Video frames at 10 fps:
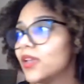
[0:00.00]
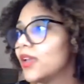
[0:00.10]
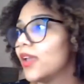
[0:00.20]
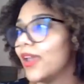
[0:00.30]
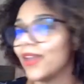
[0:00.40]

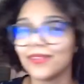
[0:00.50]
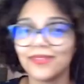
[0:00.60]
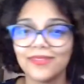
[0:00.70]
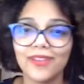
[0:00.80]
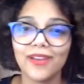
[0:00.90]
And
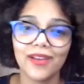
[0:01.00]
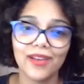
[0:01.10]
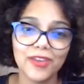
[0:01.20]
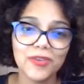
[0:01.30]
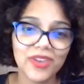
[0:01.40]

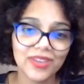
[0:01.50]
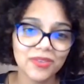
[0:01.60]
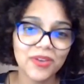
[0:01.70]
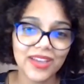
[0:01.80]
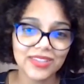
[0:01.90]
you
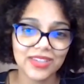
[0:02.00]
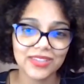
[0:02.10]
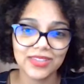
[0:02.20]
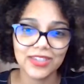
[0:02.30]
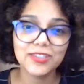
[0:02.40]
guys can
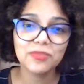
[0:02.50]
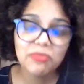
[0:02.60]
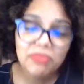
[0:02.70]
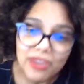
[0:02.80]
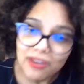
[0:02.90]
see it's
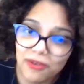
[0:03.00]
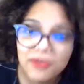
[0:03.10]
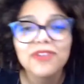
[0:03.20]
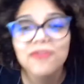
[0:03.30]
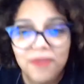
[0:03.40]

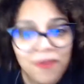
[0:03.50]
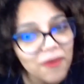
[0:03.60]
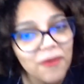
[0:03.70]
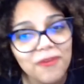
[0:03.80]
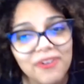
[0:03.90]

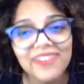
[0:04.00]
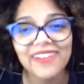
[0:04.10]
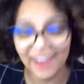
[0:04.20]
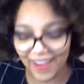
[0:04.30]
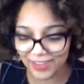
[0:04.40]
beautiful.
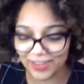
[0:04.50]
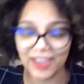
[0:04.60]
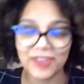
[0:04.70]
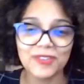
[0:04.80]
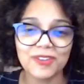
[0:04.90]
I
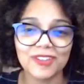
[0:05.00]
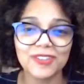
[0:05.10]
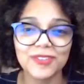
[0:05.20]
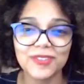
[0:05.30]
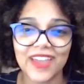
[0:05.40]
could not
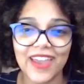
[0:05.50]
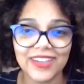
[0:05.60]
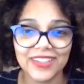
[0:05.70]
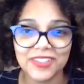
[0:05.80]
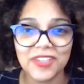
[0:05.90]
lose
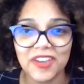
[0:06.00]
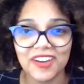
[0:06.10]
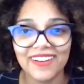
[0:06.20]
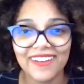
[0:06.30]
Agnes here.